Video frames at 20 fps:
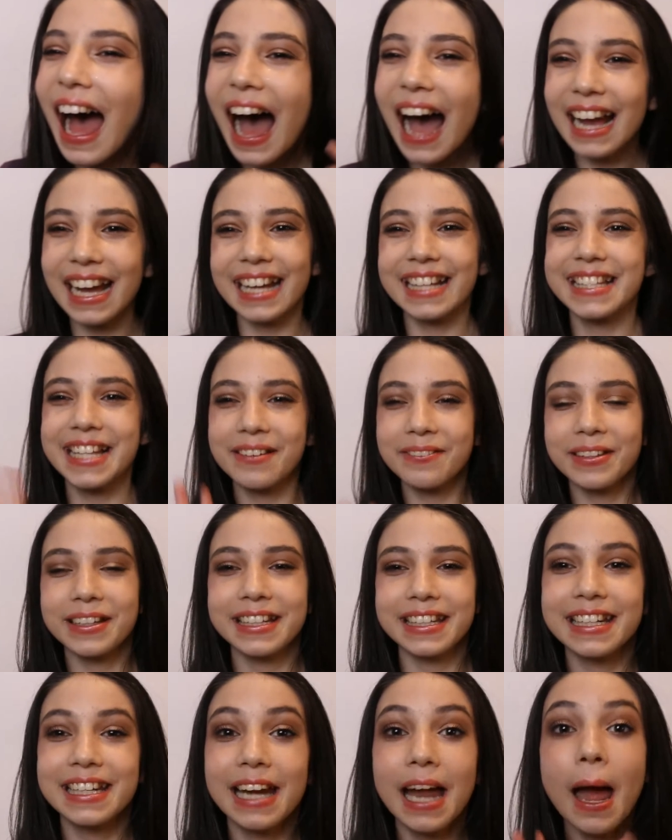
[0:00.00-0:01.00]
I can't stop
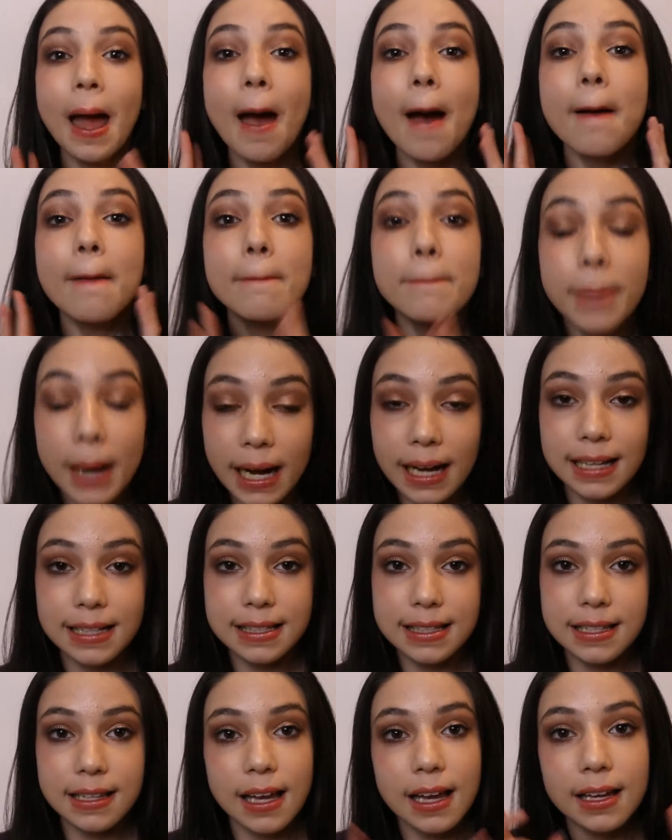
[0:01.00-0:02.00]
looking at it.
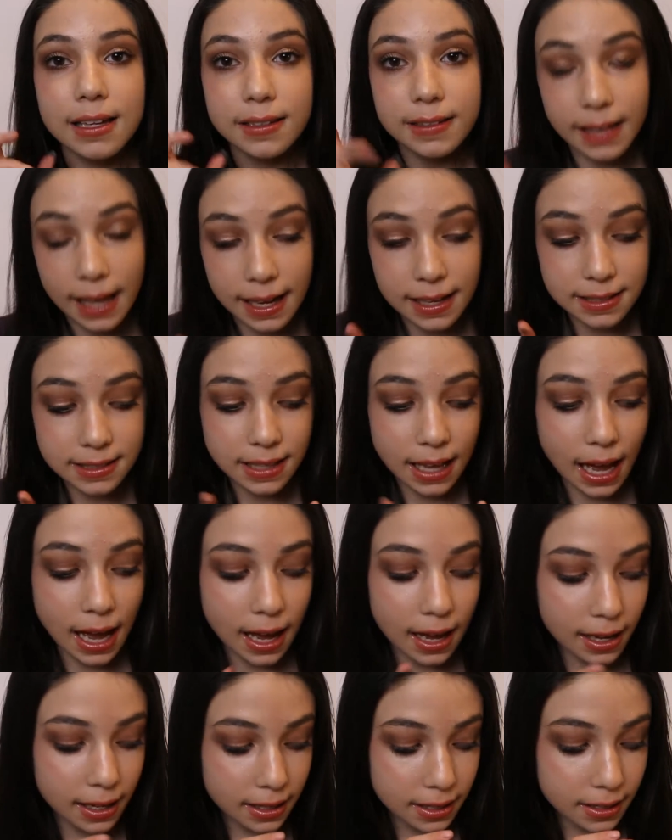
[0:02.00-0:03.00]
But yes,
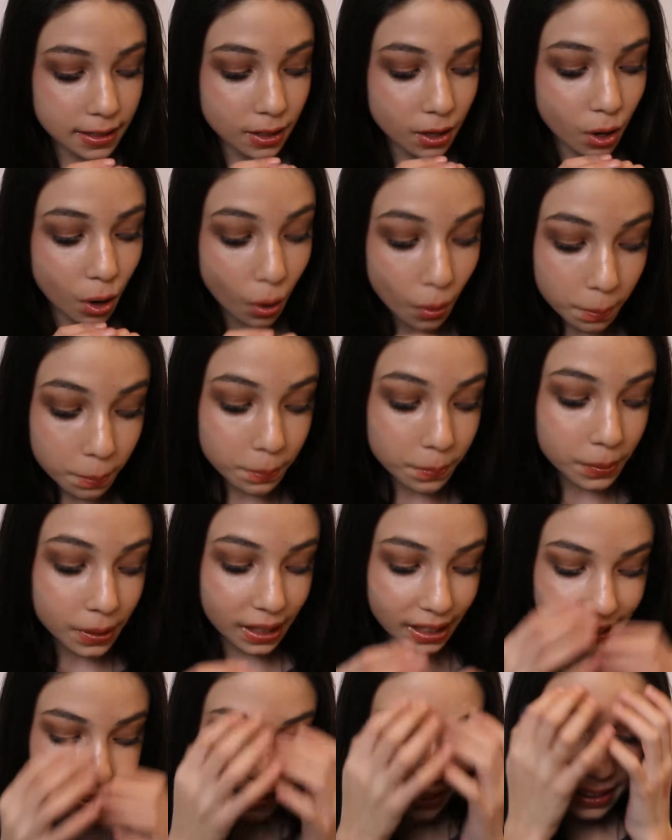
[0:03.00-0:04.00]
I hope
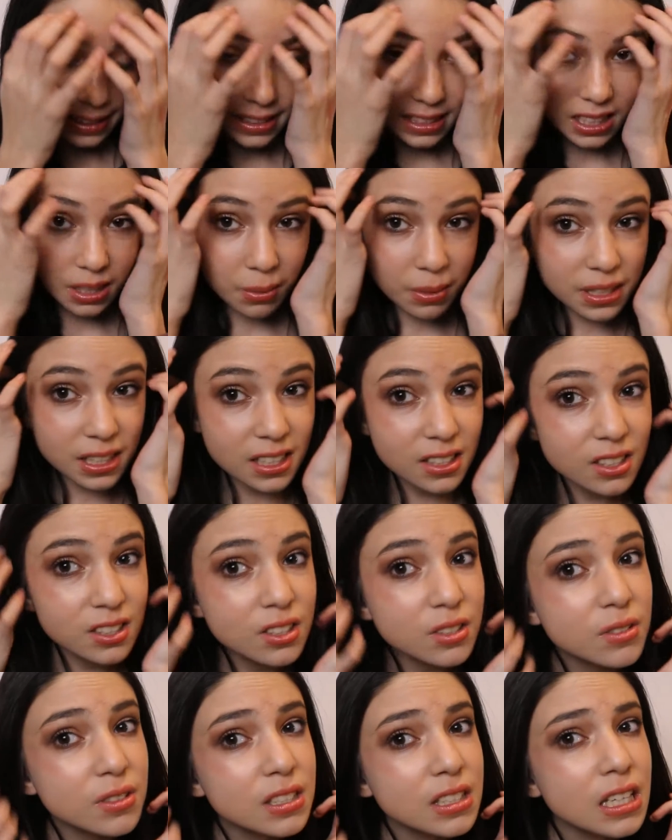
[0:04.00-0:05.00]
I can get some of this
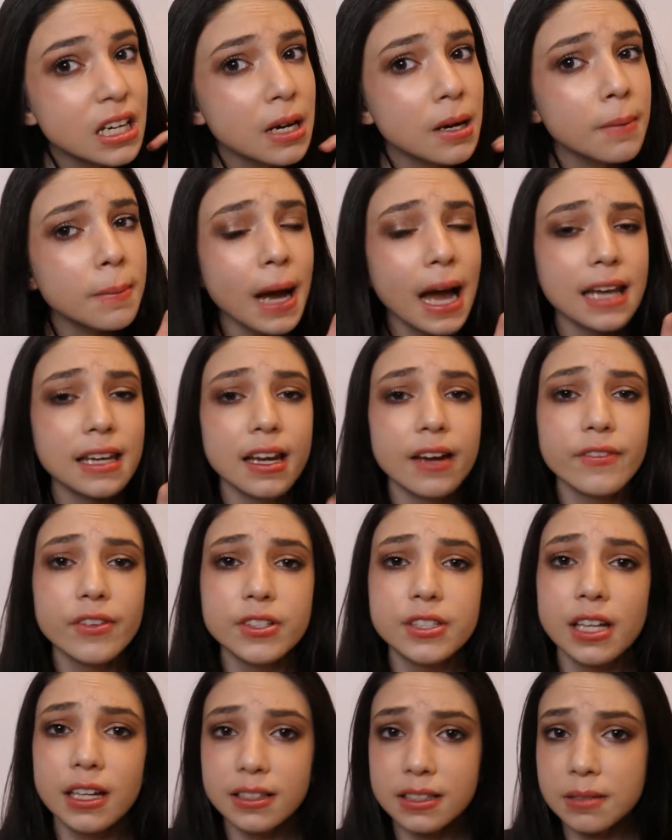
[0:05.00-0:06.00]
used up. I never
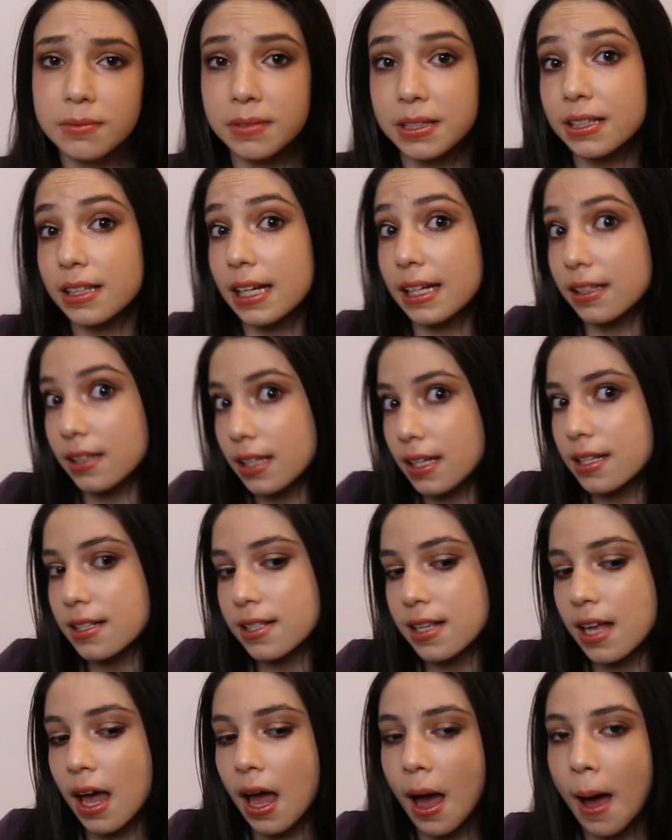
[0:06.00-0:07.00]
done something like this,
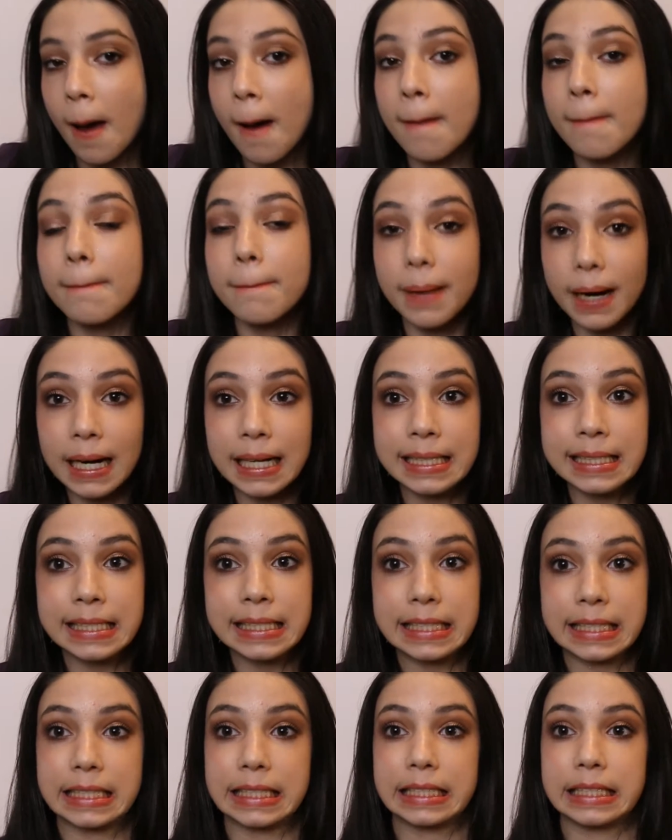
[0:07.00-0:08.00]
but
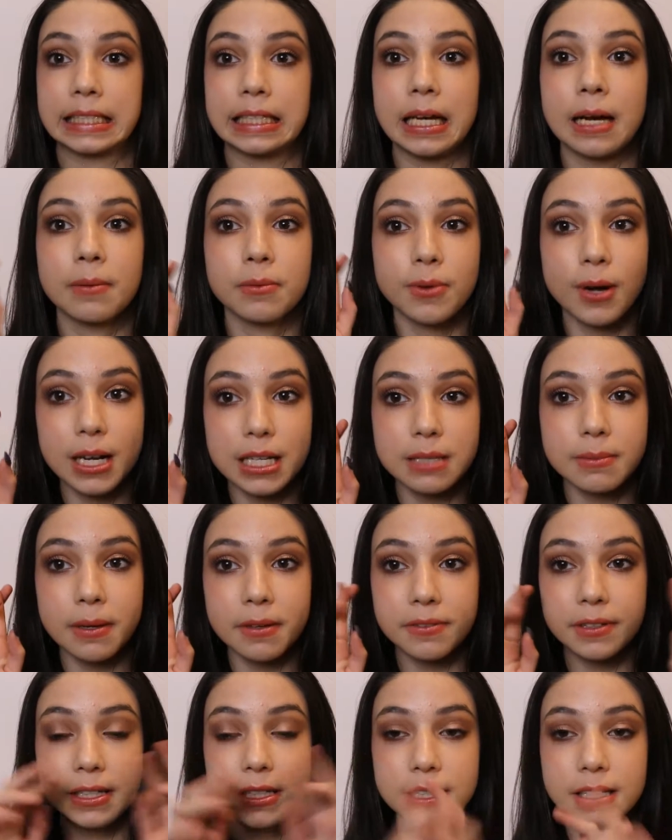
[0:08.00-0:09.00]
I'm crossing my
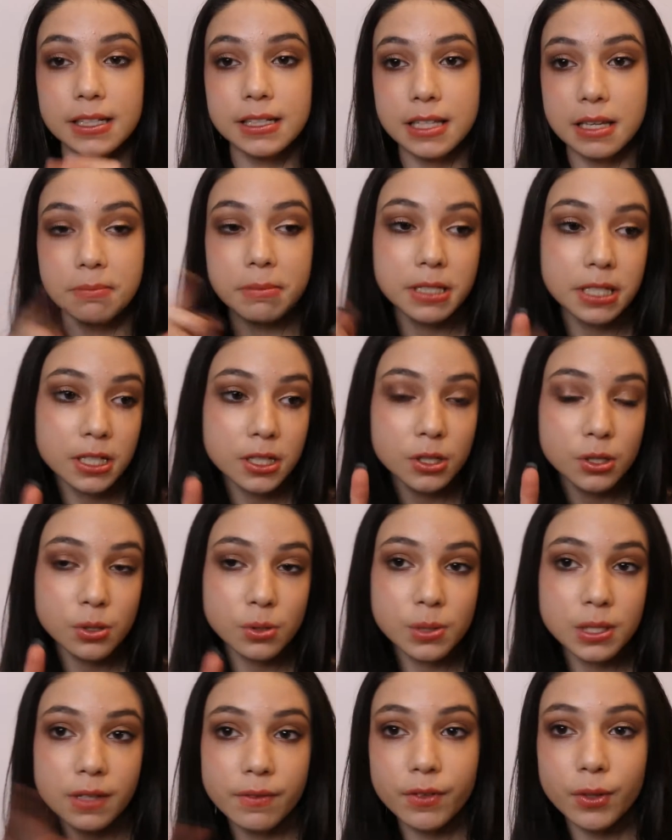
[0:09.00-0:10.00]
fingers and my
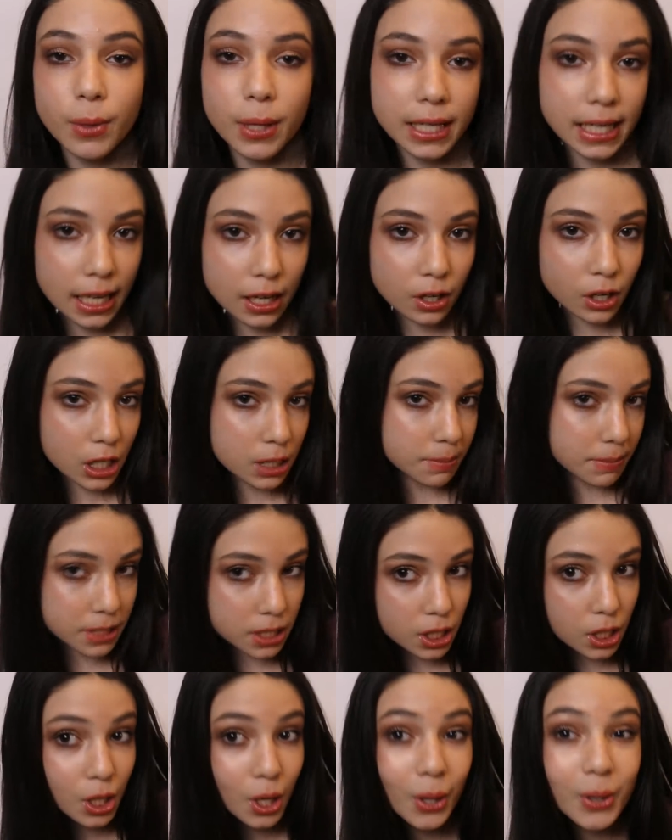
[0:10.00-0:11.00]
toes, even though I can't cross my
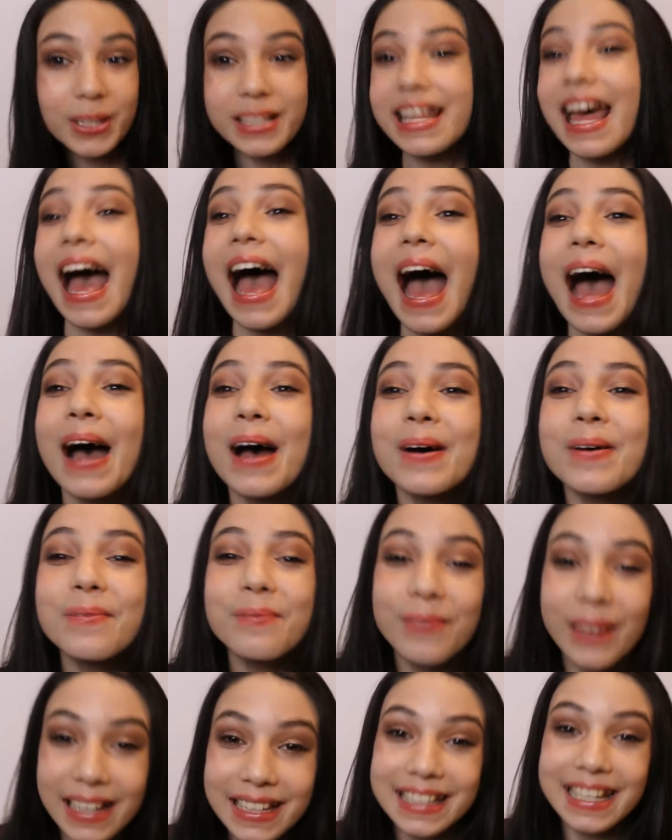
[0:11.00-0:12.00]
toes.
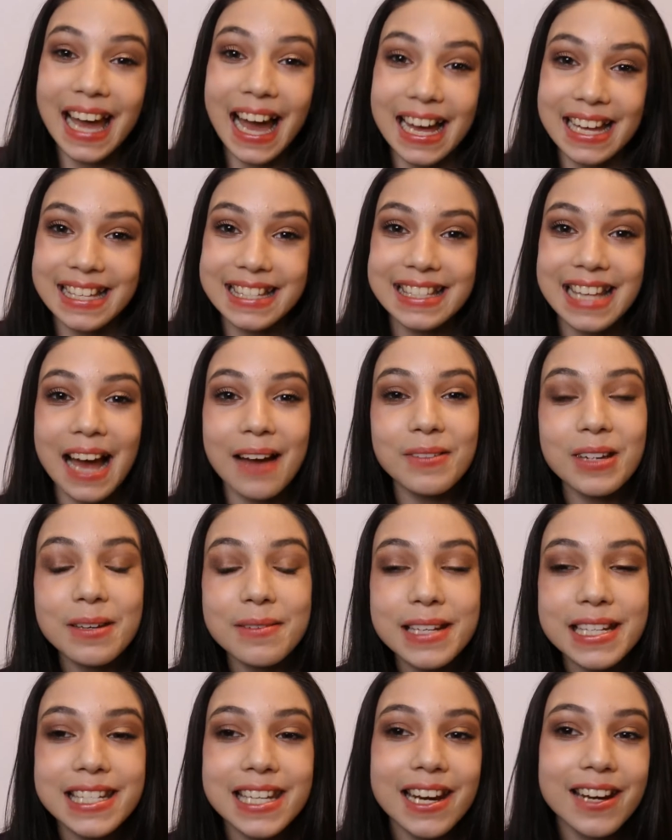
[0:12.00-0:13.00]
But yes, I'm gonna
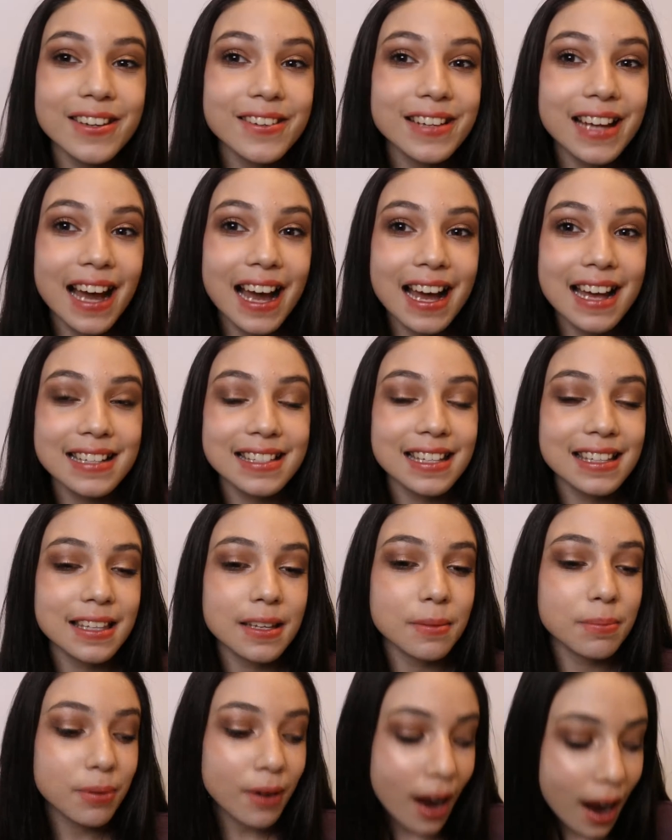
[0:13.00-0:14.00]
be sharing you guys the
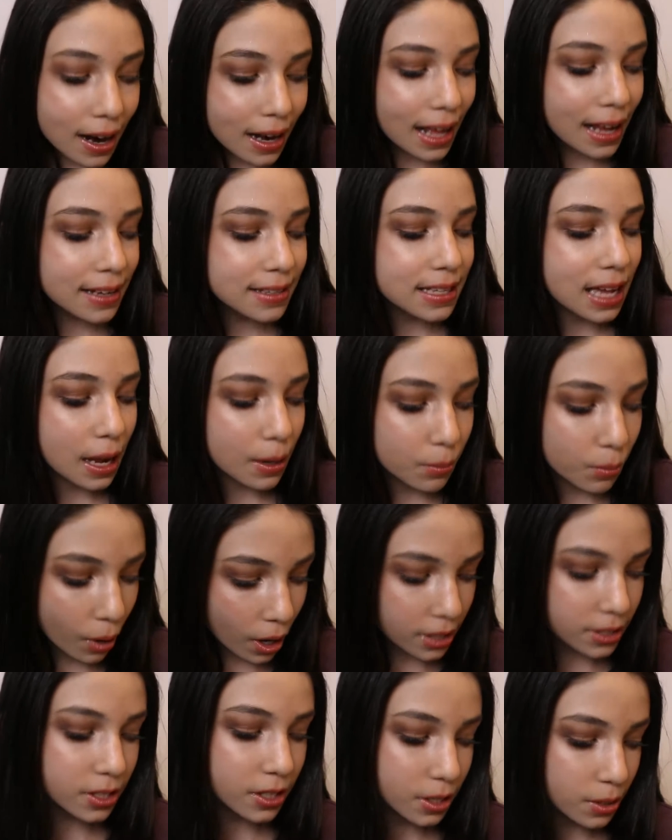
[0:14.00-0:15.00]
products I
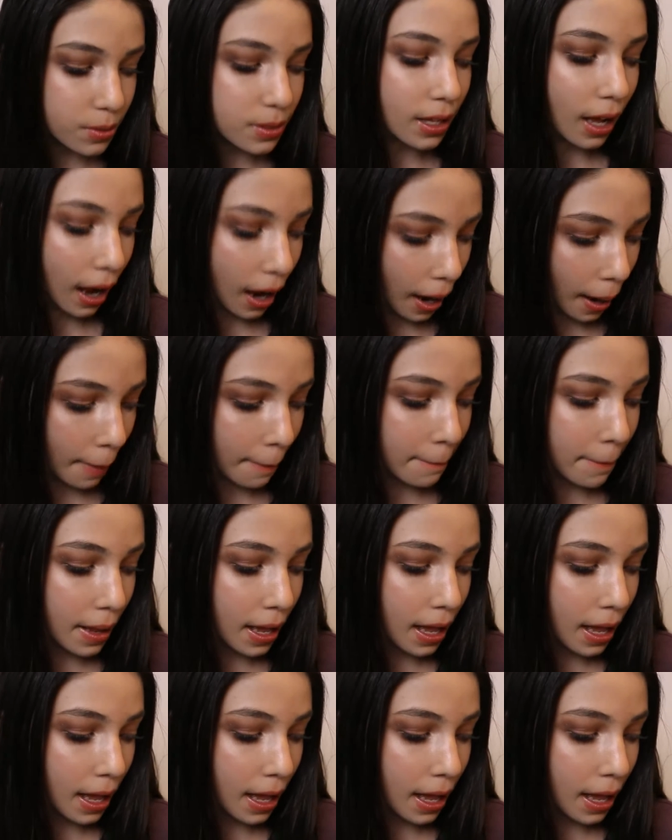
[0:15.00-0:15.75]
want to use up.